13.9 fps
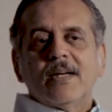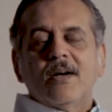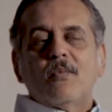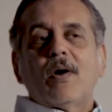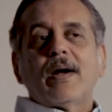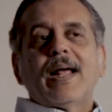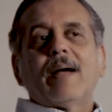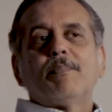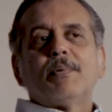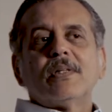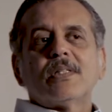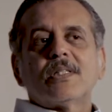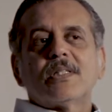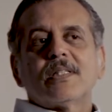What
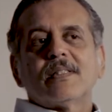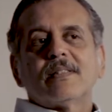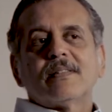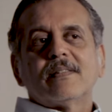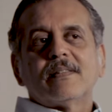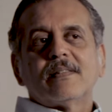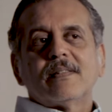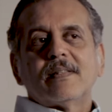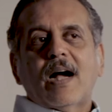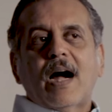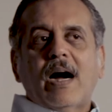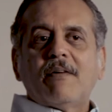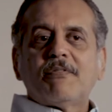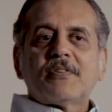happens
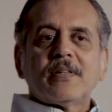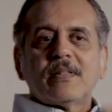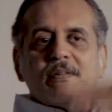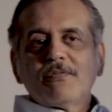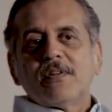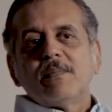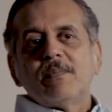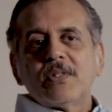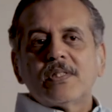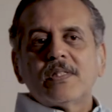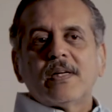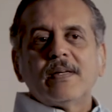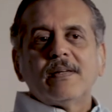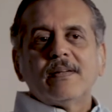after the film is
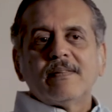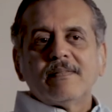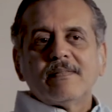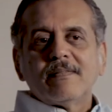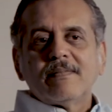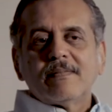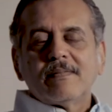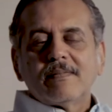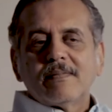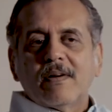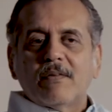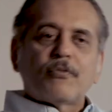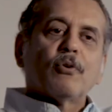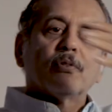done,
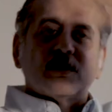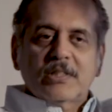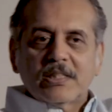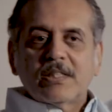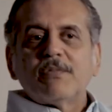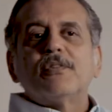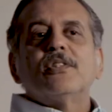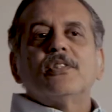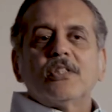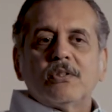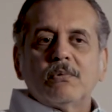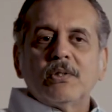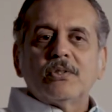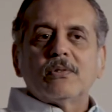of course, is a different
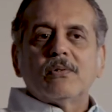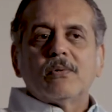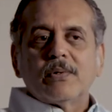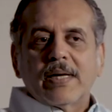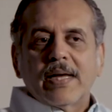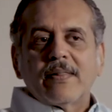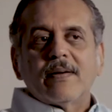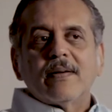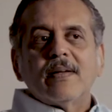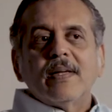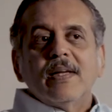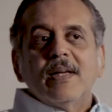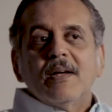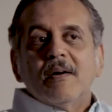situation altogether.
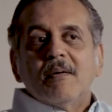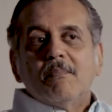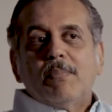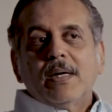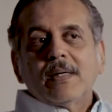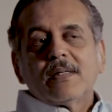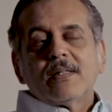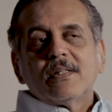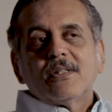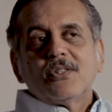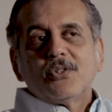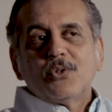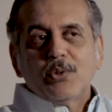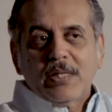But
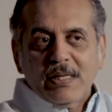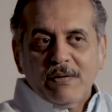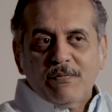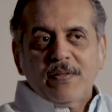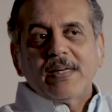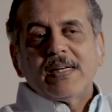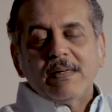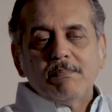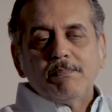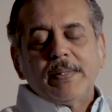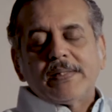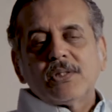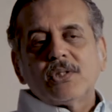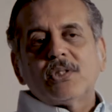to give that
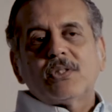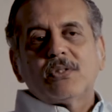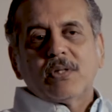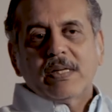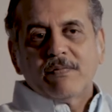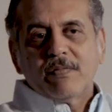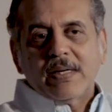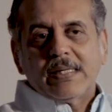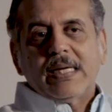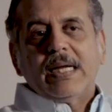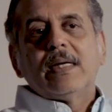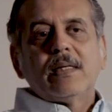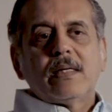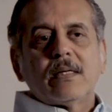impetus, to give that
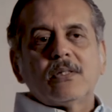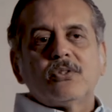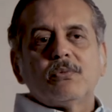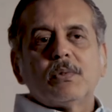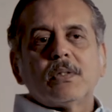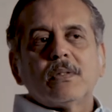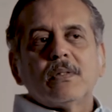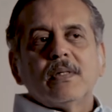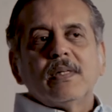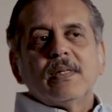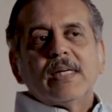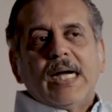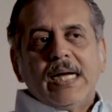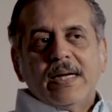encouragement,
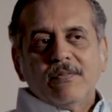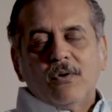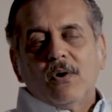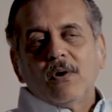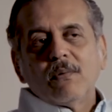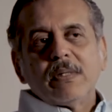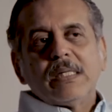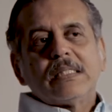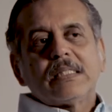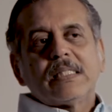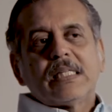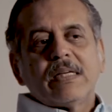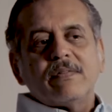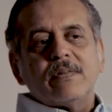I have always
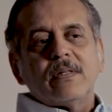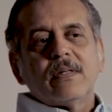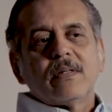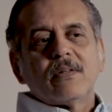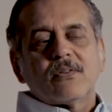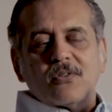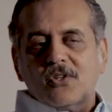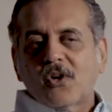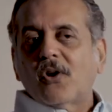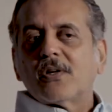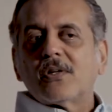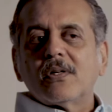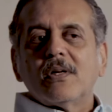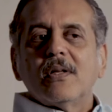given thought